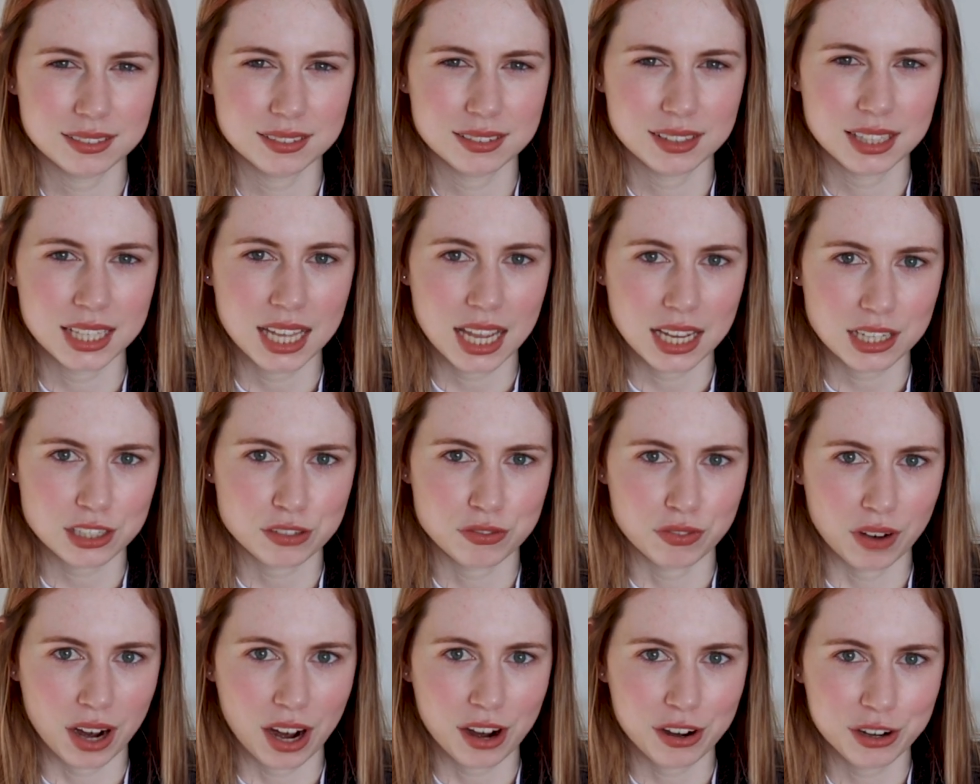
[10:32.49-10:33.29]
the
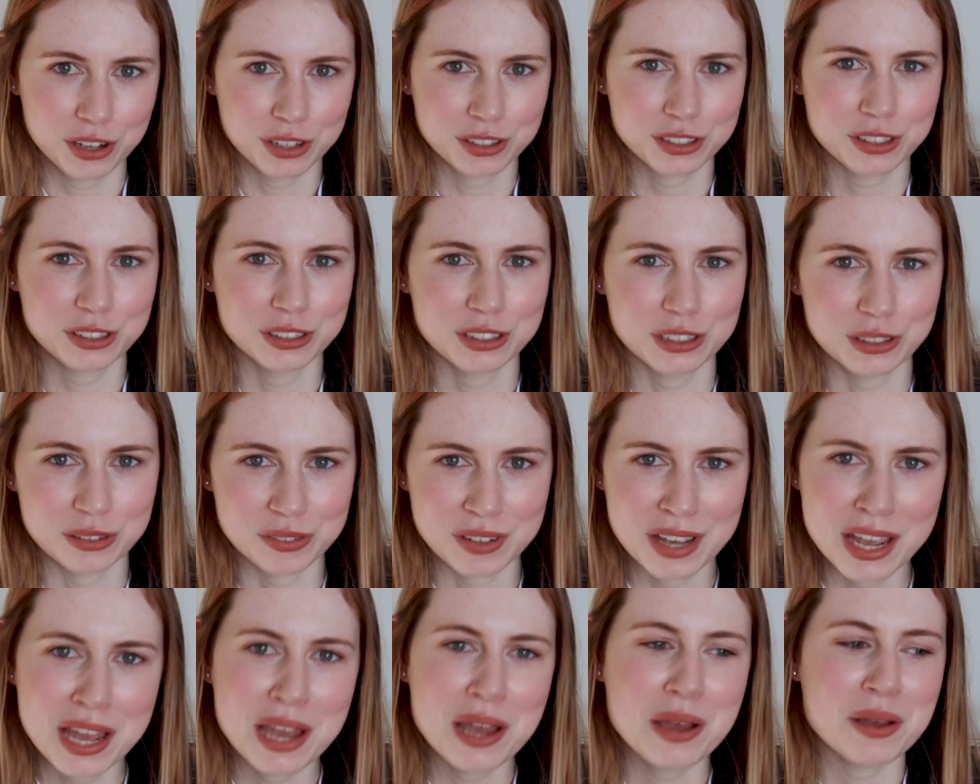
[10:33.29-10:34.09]
Eshvaran could
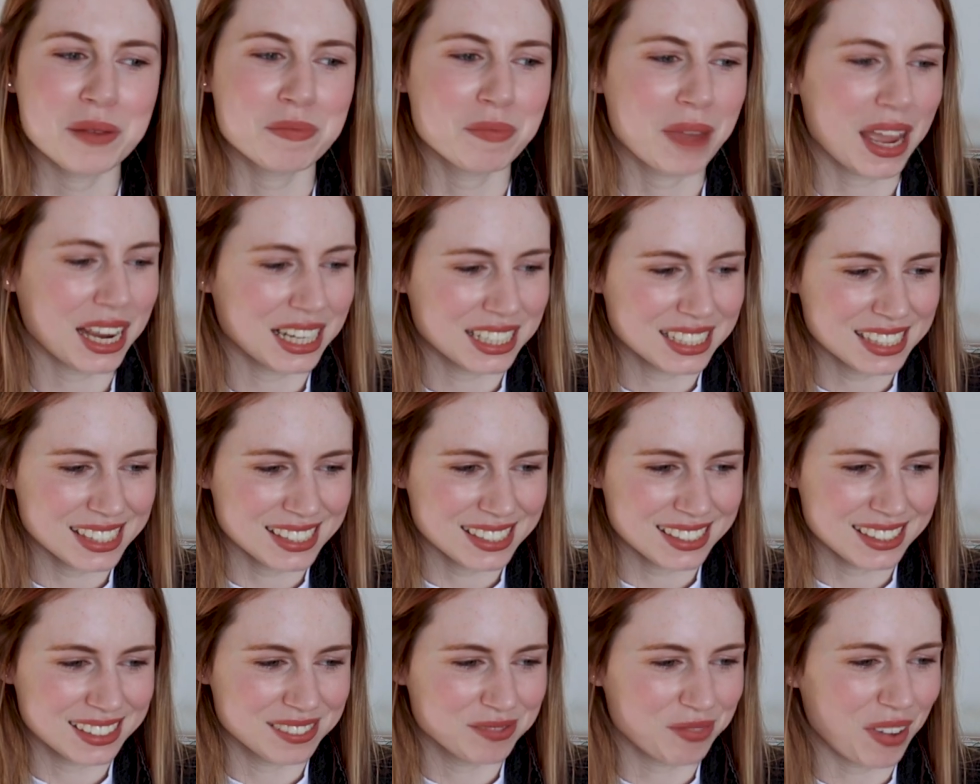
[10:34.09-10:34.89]
have made
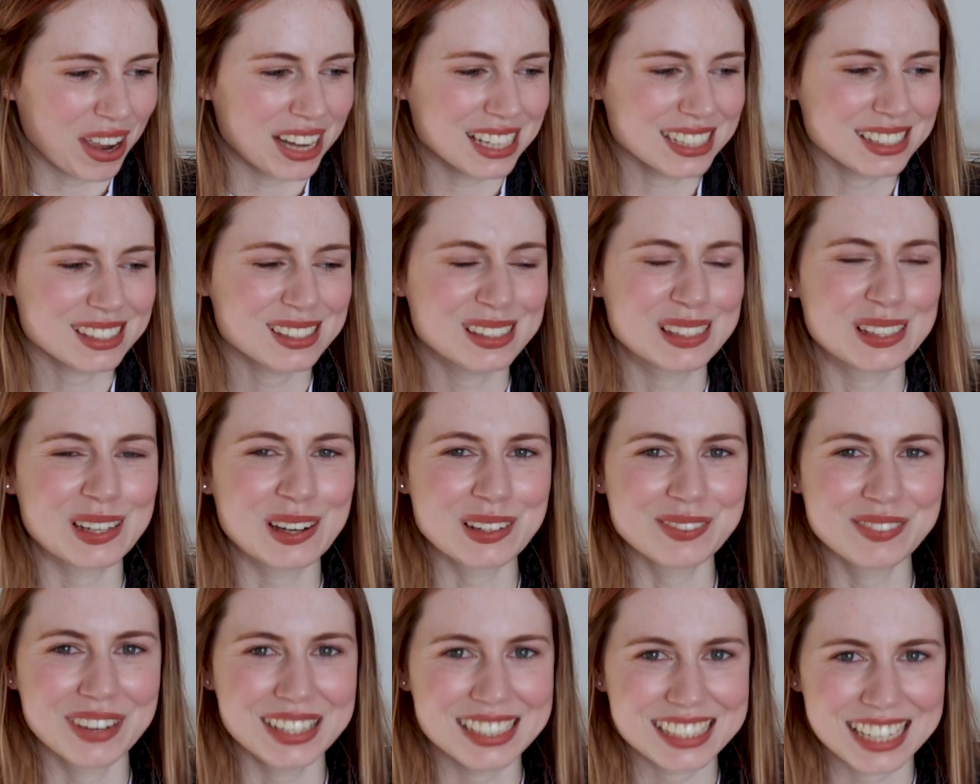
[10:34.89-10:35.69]
it
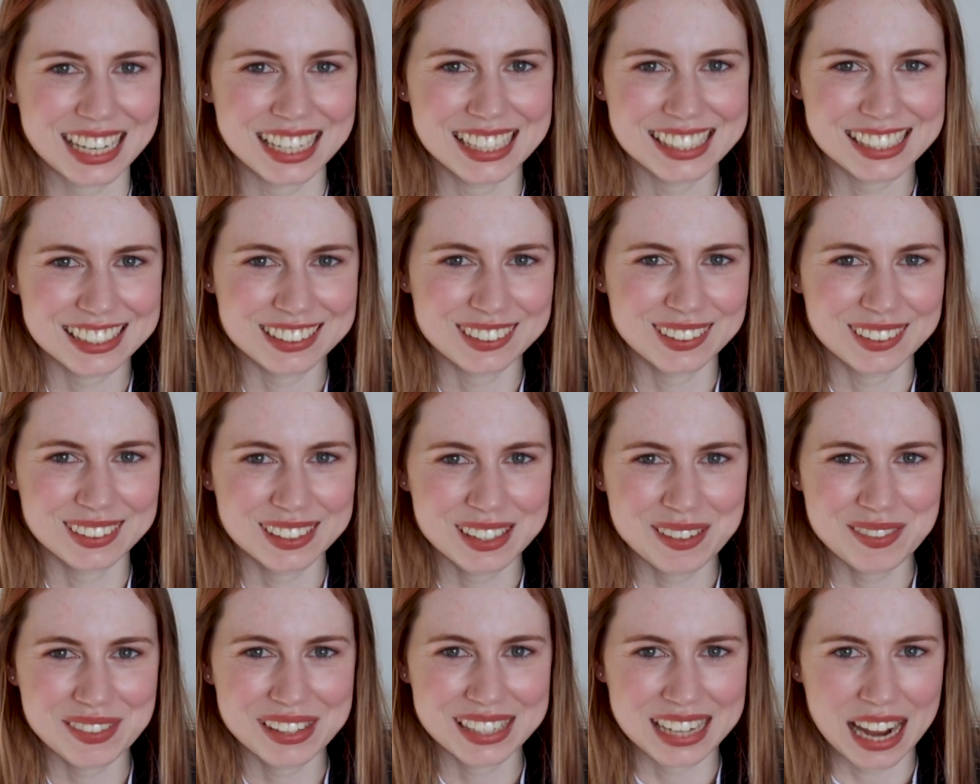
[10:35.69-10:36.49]
so much easier on
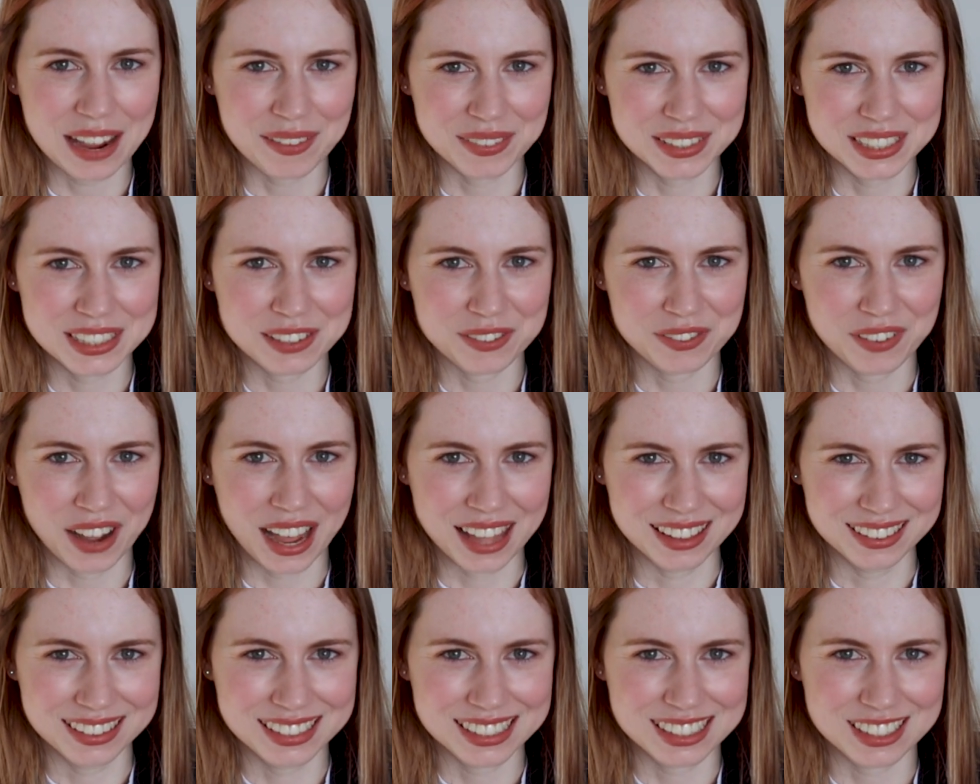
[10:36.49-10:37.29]
them than having to
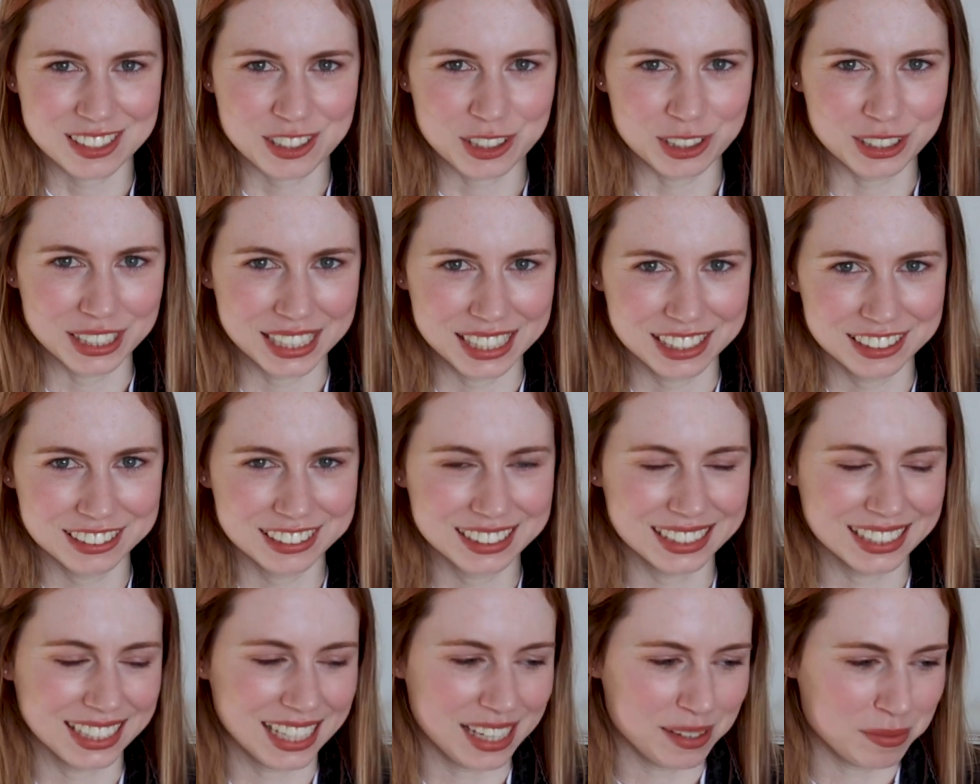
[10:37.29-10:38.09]
find this trigger
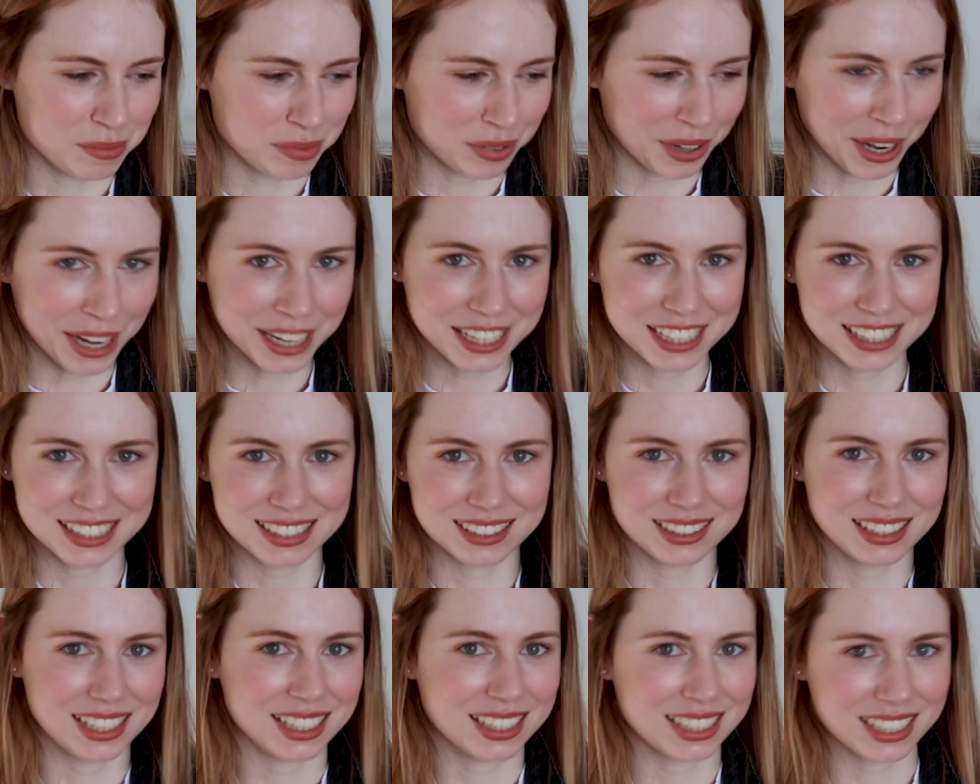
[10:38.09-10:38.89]
and then break it
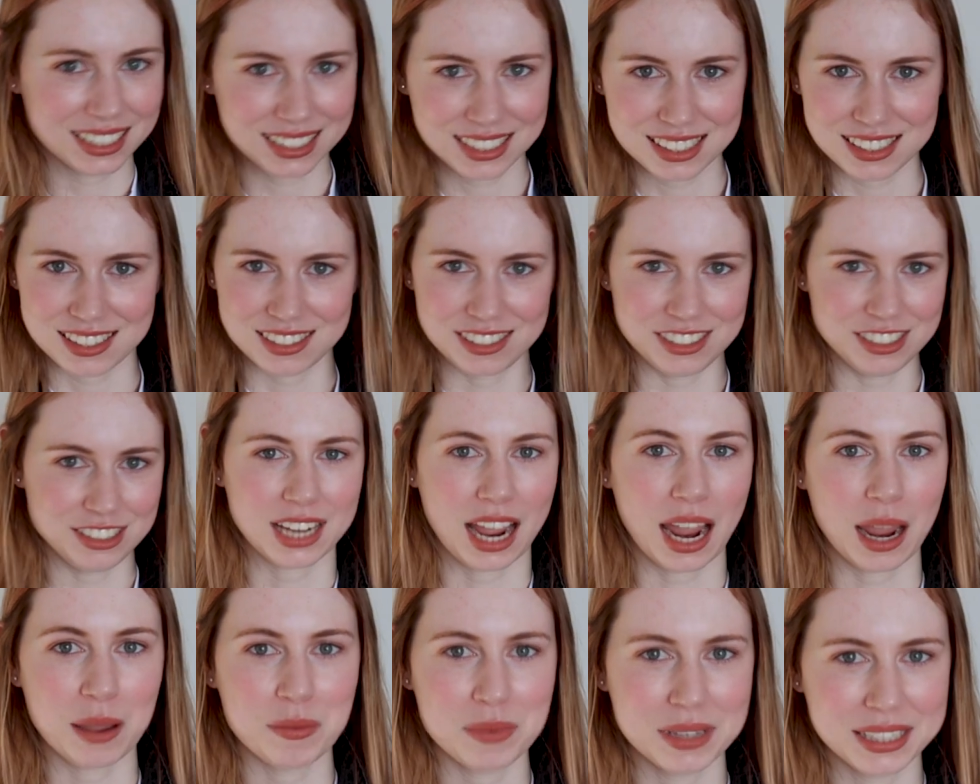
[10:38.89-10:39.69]
and then get this
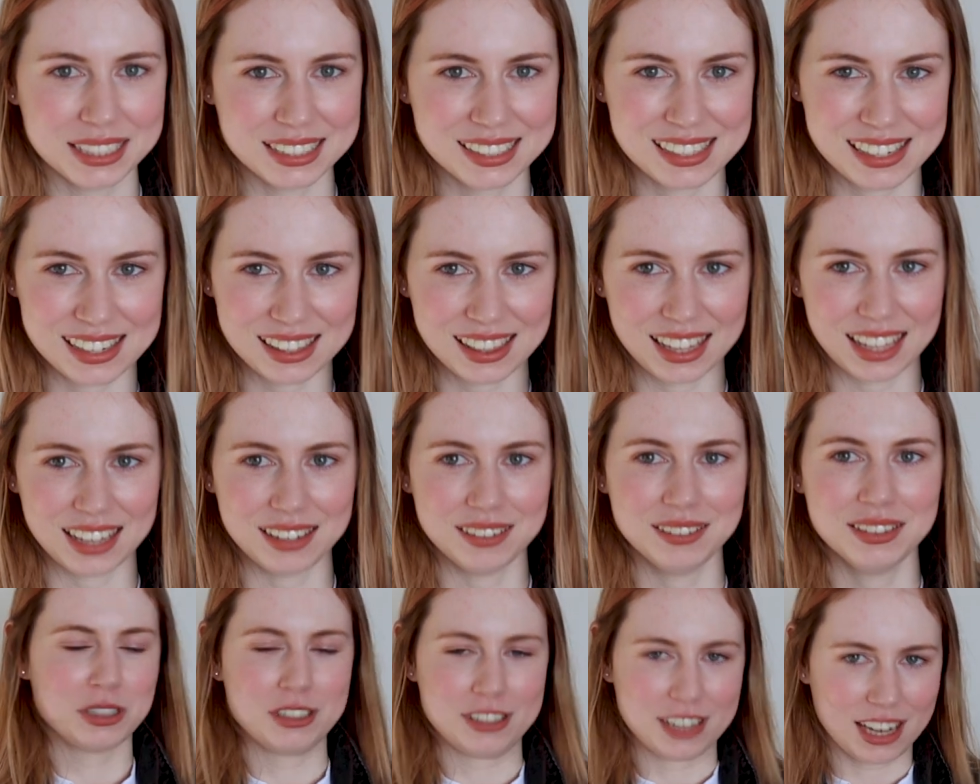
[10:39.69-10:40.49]
diamond and
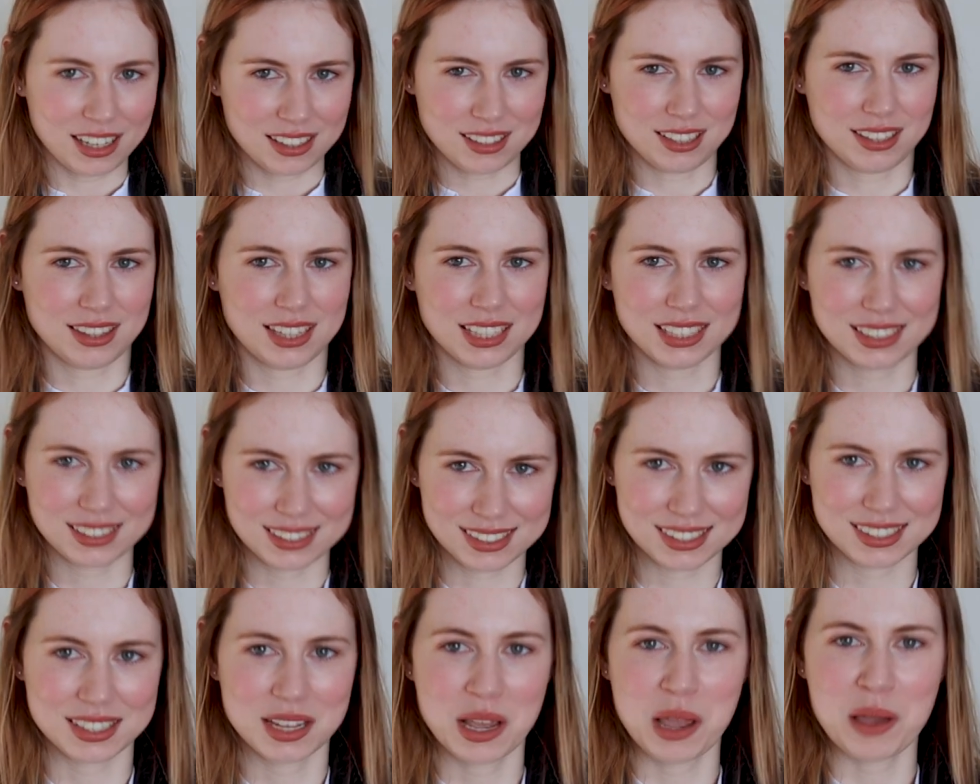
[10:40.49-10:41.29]
then project
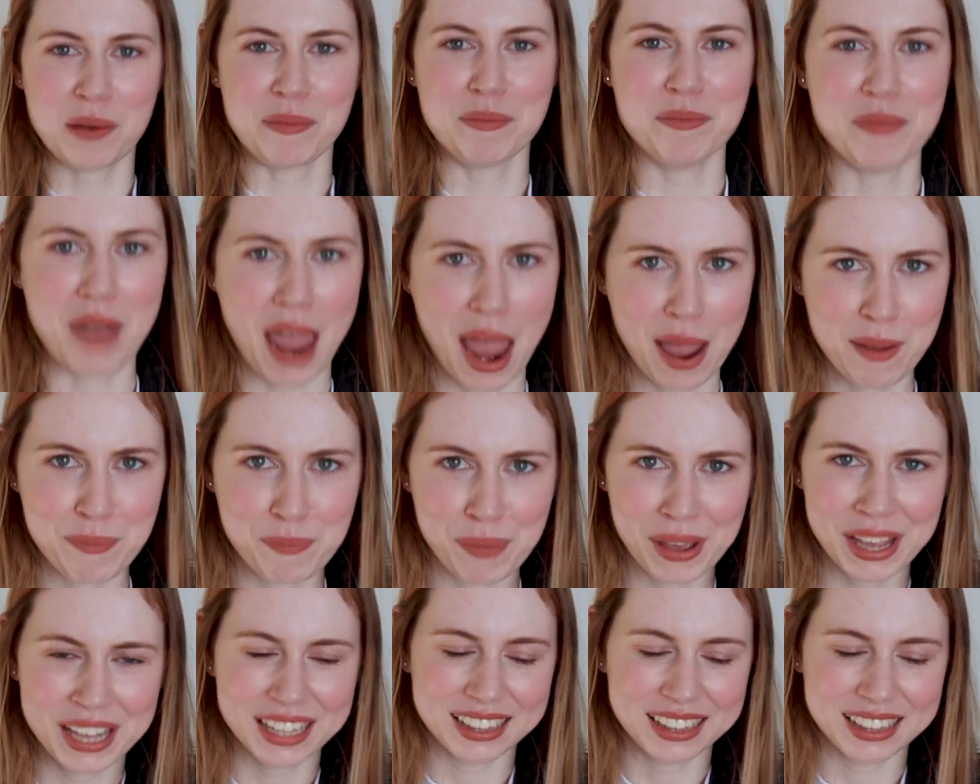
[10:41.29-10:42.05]
this map.